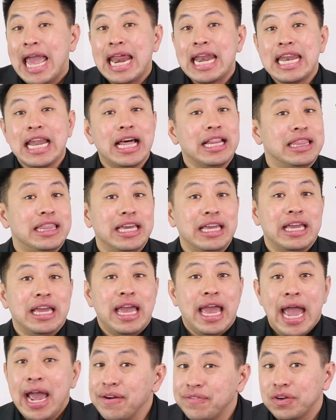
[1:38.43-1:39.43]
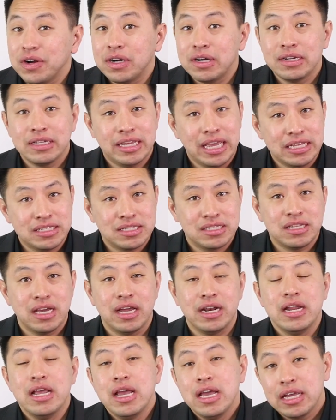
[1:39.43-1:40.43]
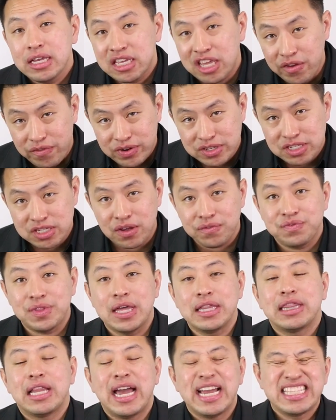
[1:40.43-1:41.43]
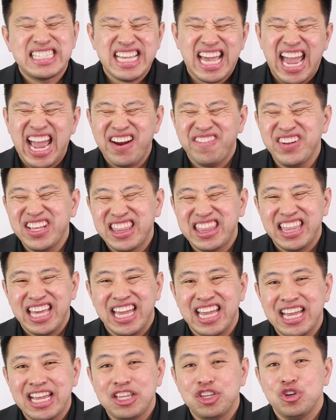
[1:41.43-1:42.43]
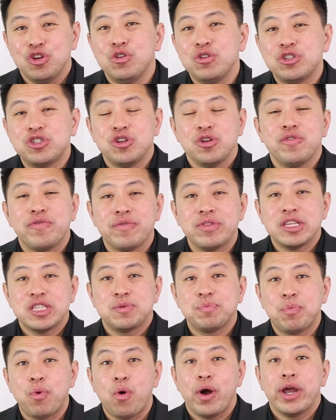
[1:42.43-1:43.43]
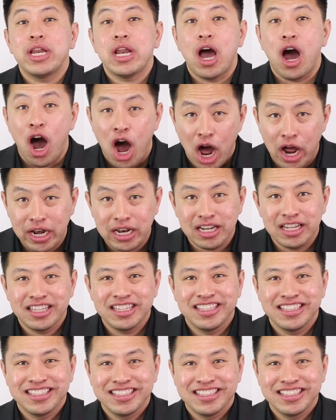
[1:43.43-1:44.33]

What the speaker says: and nothing ever gets done. Give yourself deadlines, everything you do from this point on.